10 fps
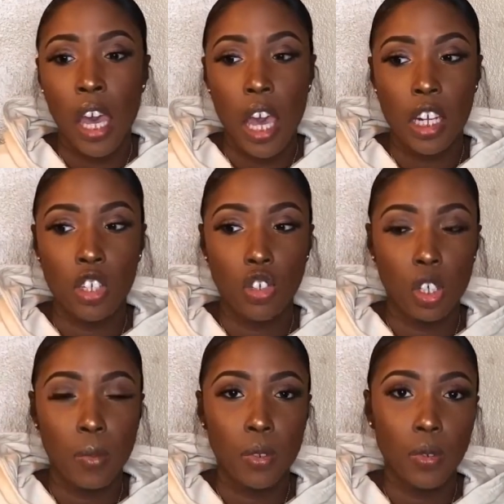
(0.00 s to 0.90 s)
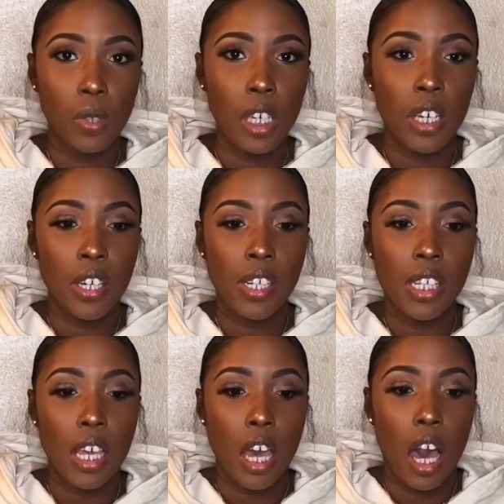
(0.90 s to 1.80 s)
and enjoyable new
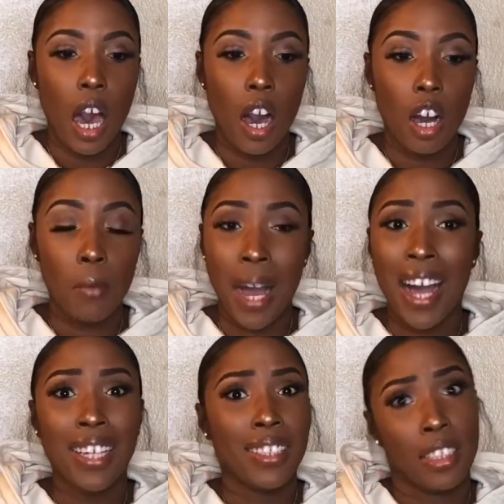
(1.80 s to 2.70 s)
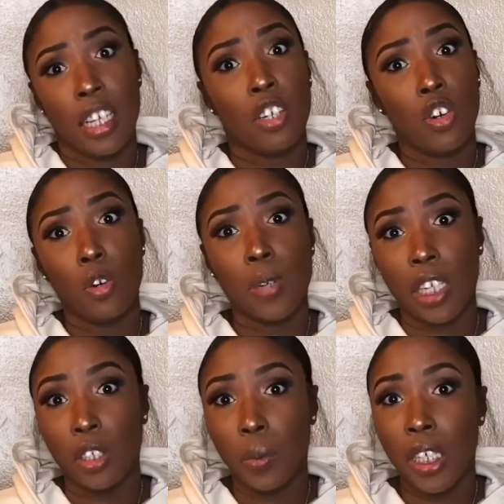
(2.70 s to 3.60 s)
year's. I stayed home like
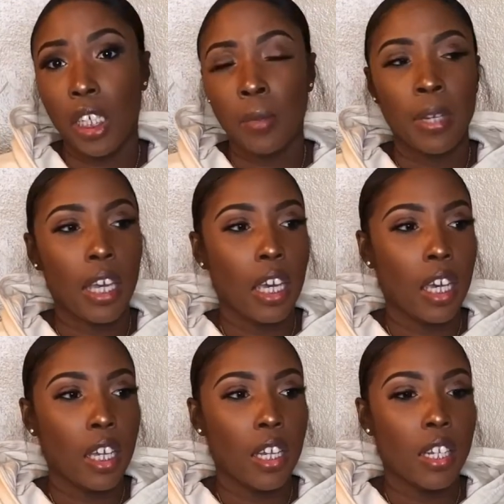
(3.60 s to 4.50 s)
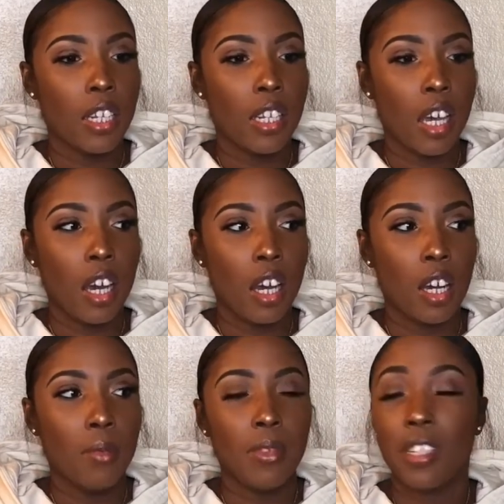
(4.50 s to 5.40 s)
a dweeb
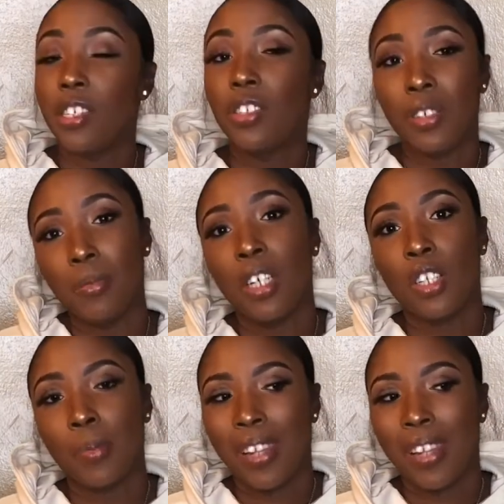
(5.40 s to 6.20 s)
and didn't do much.